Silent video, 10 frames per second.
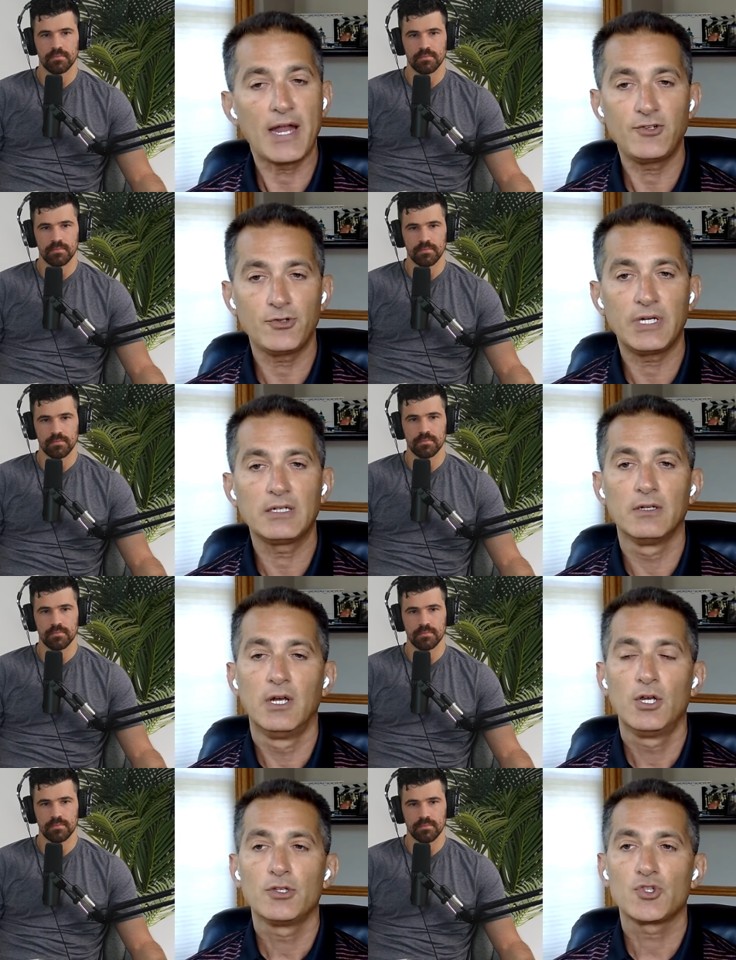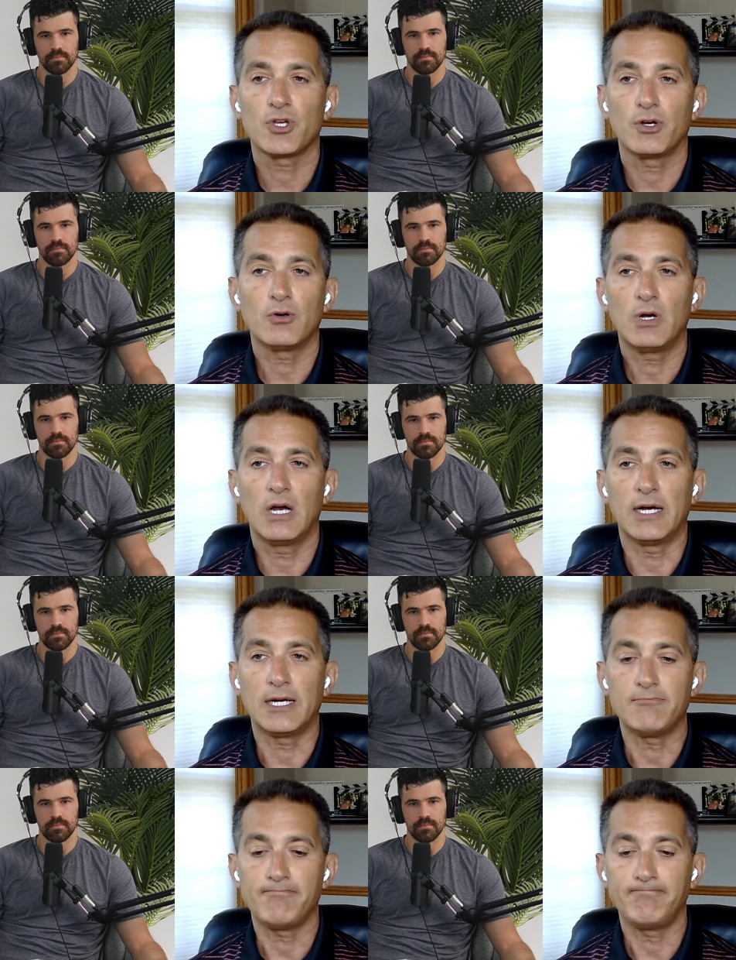Speaker 1: I do it. So,
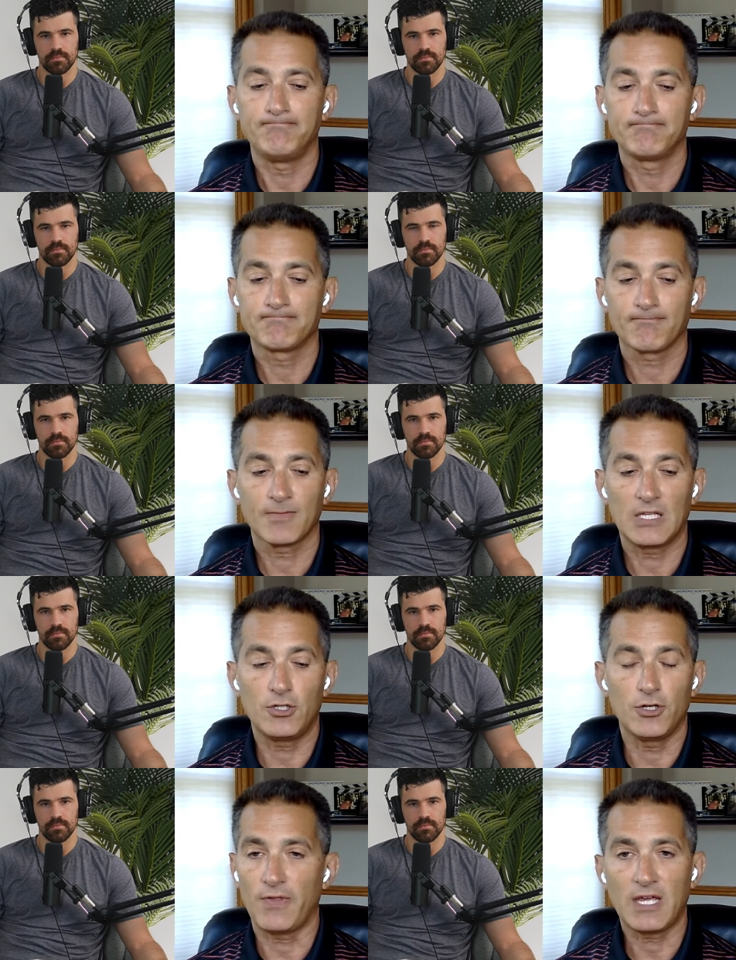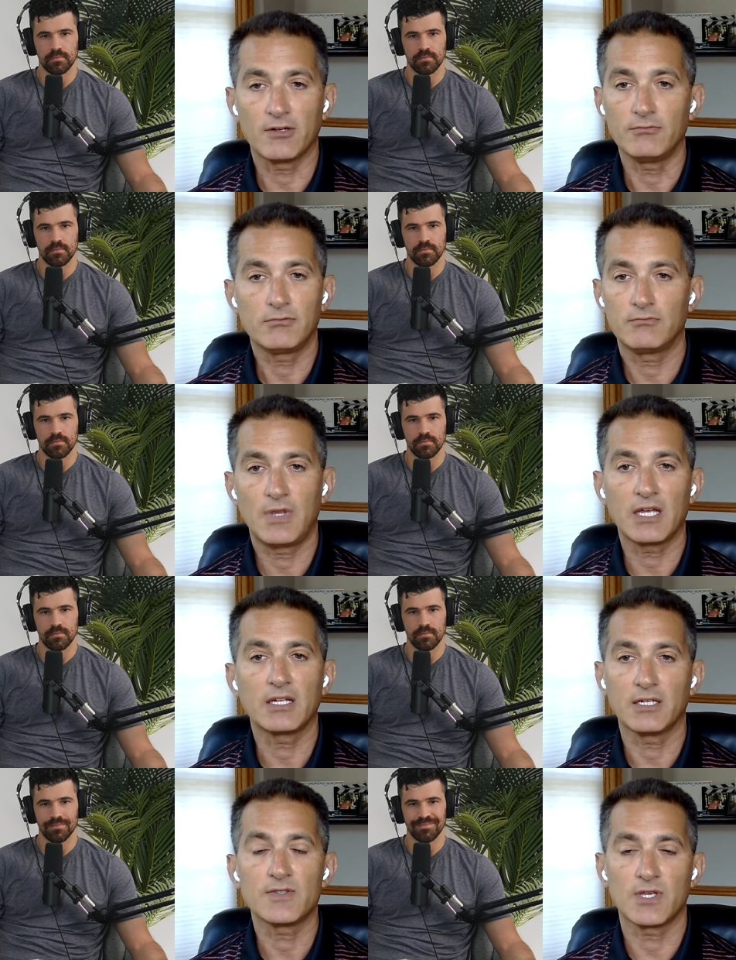you know, they can
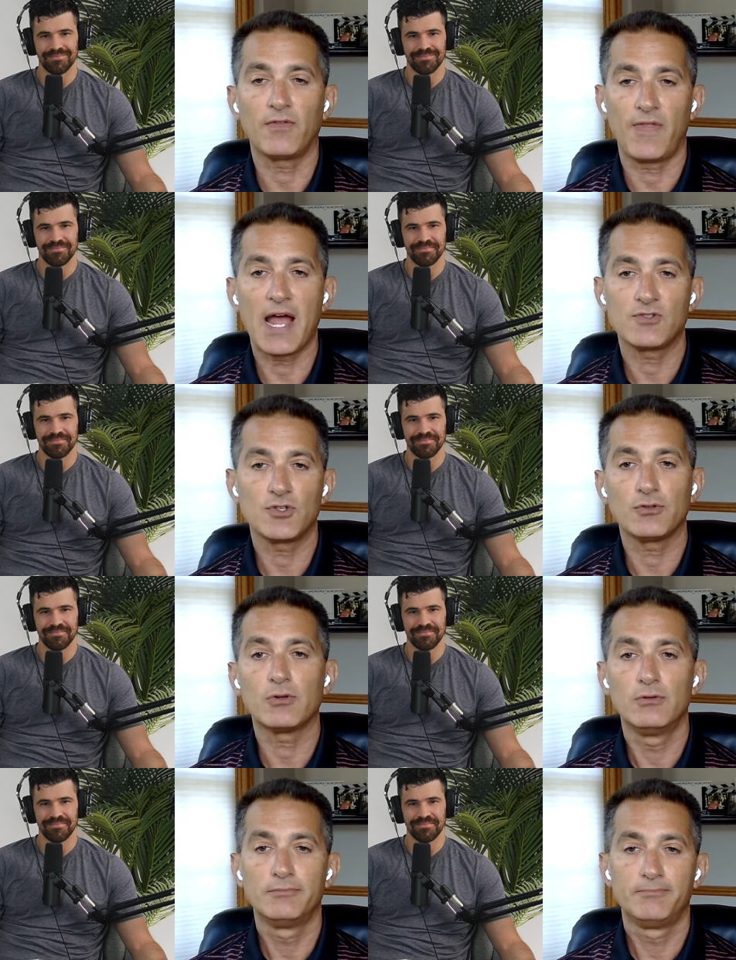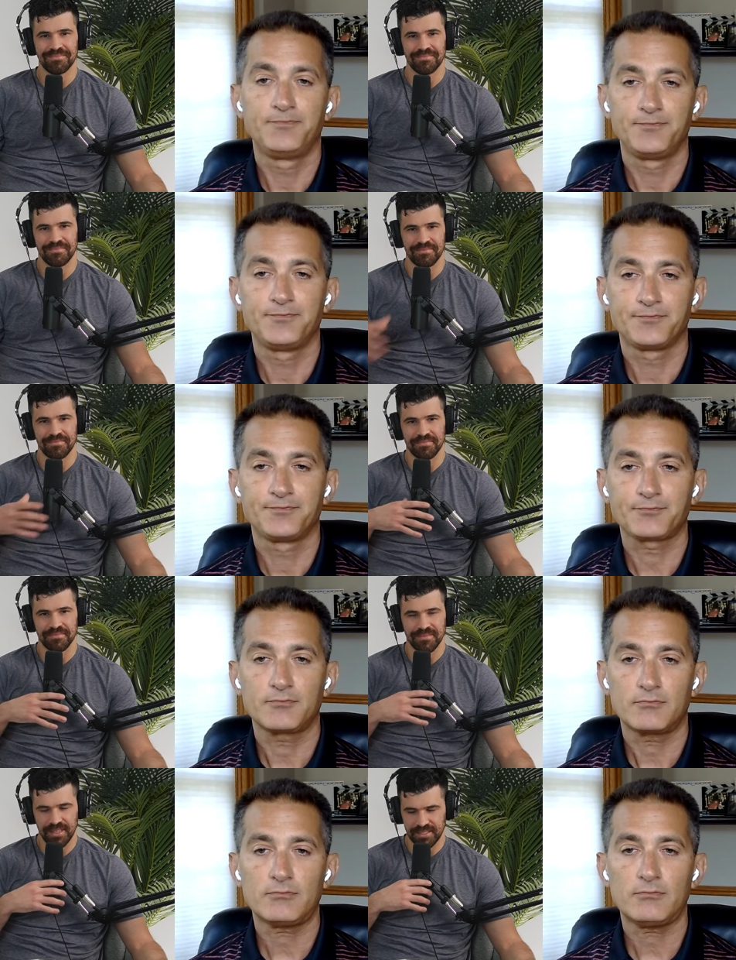consult that too.
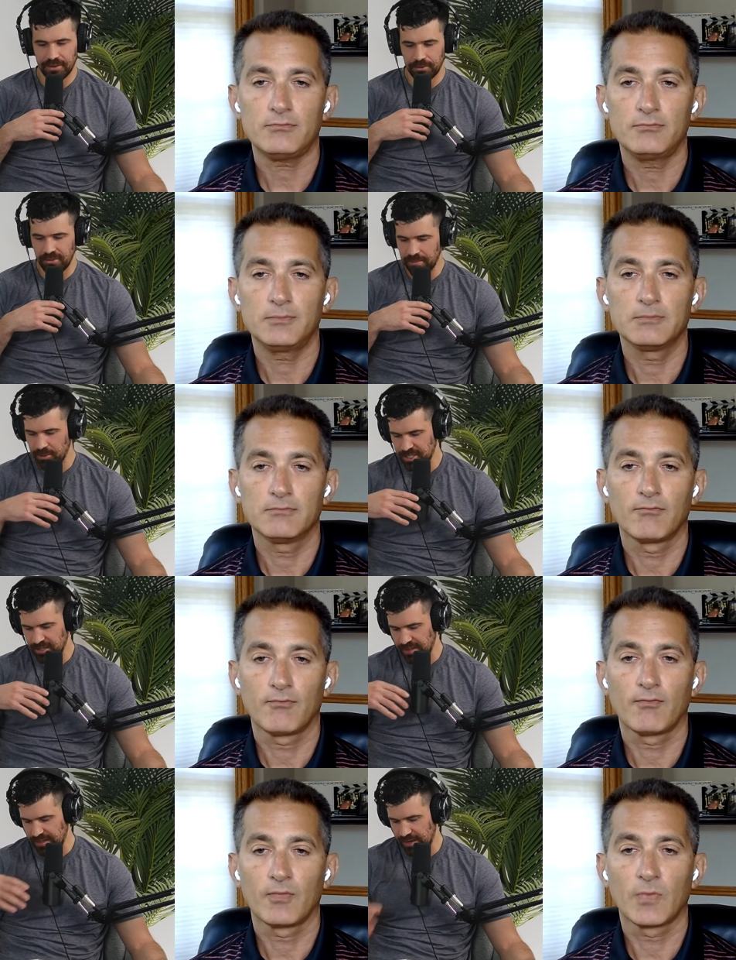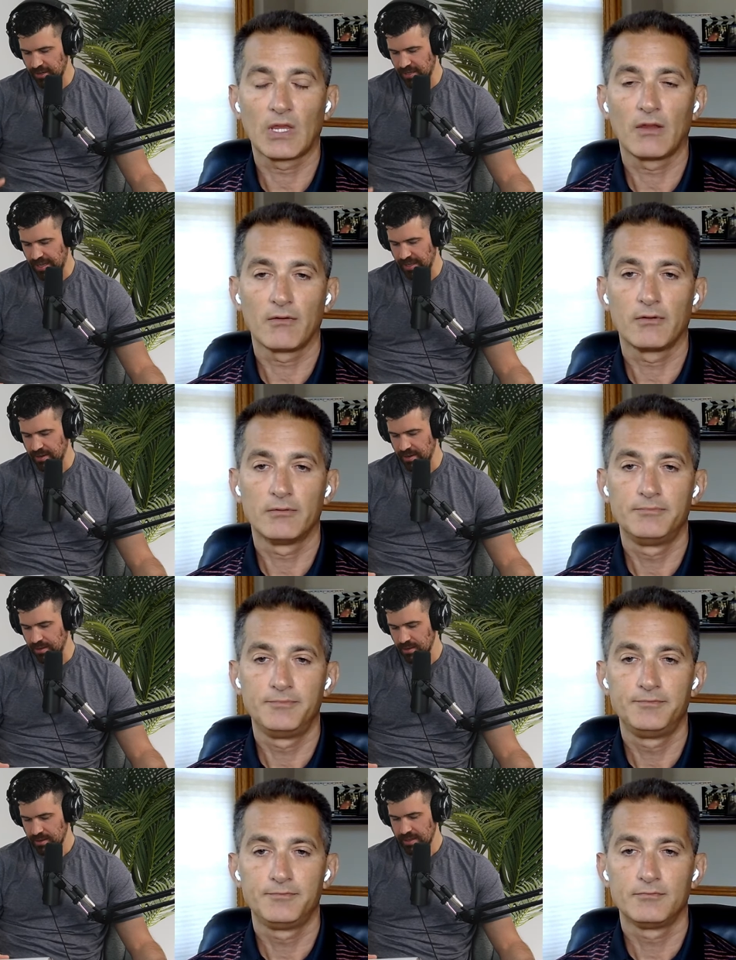
Speaker 2: Nice. I really appreciate that, Eric.
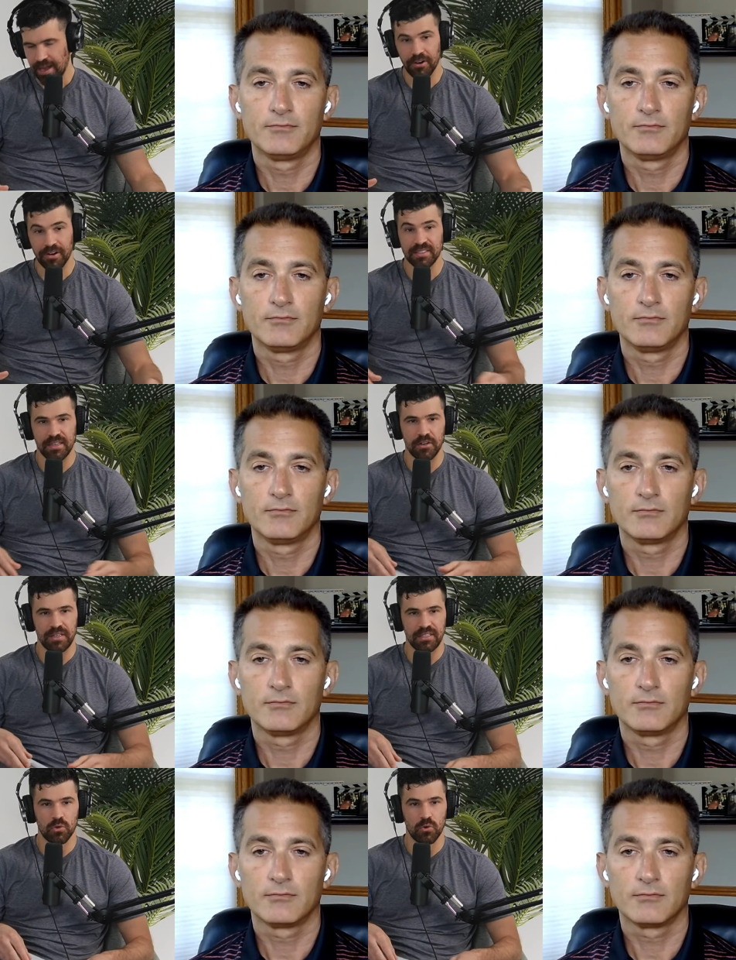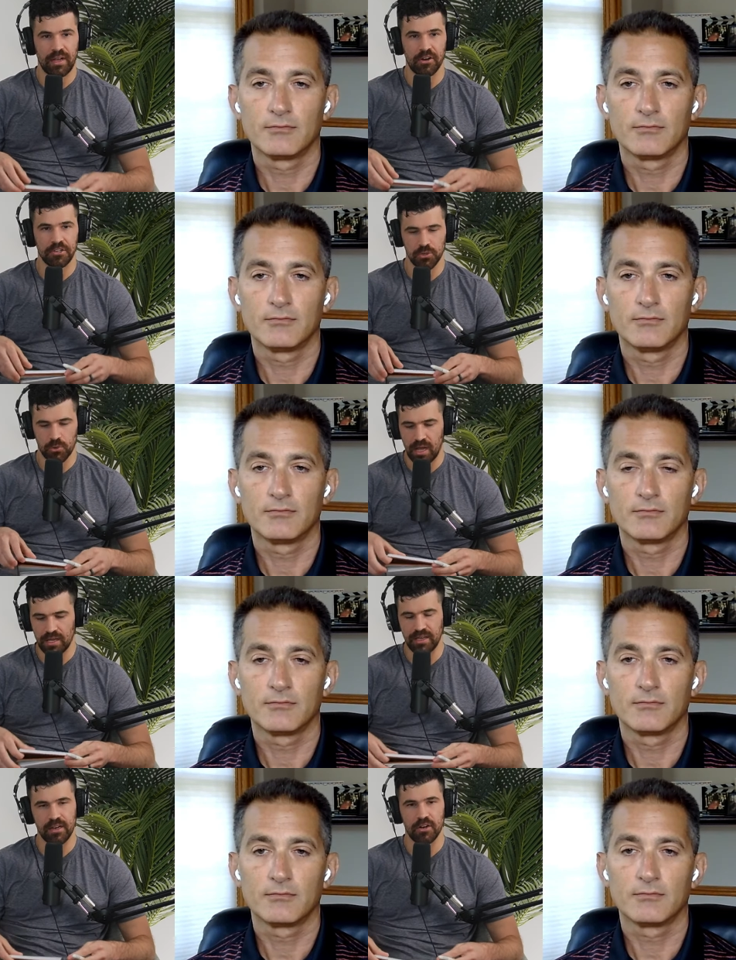And Eric is in our Discord, Eric
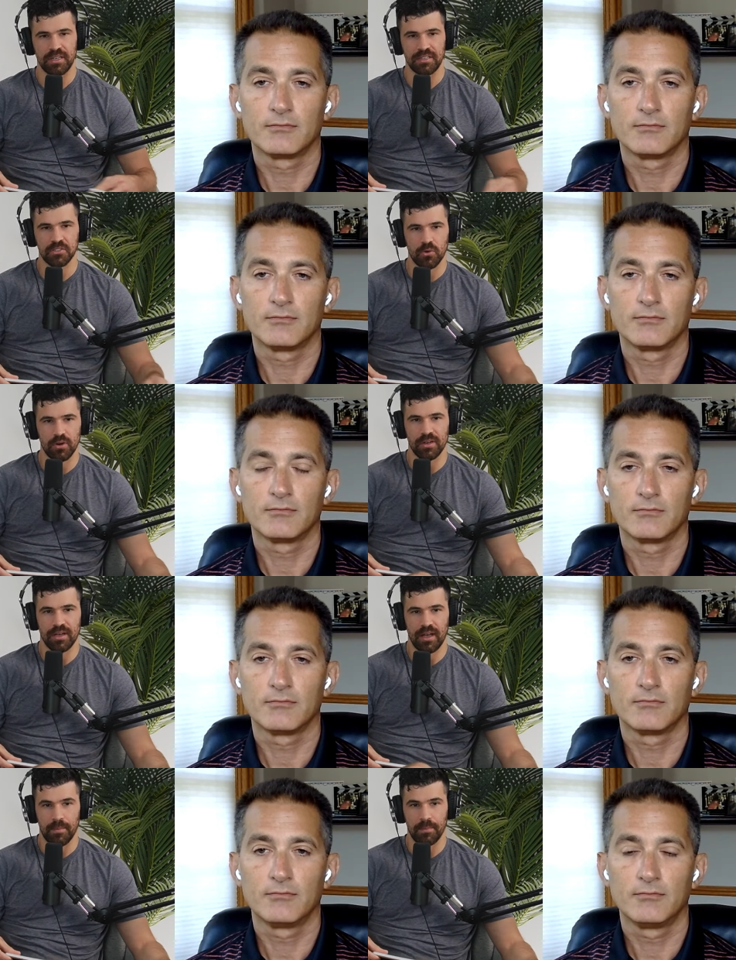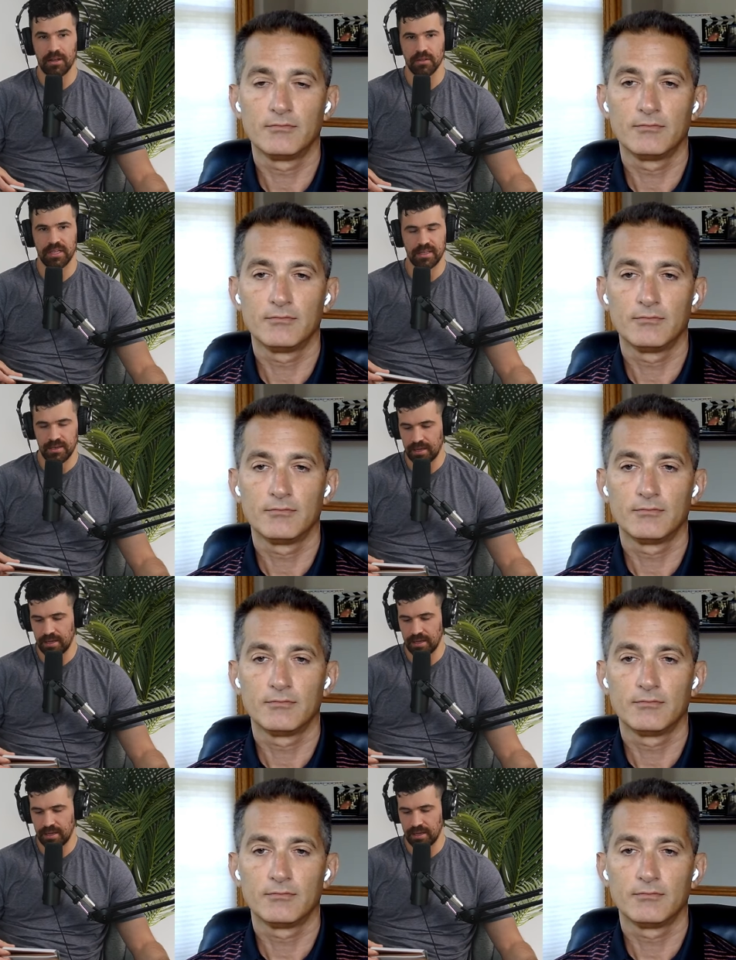Scharaga in our Discord. I'll link it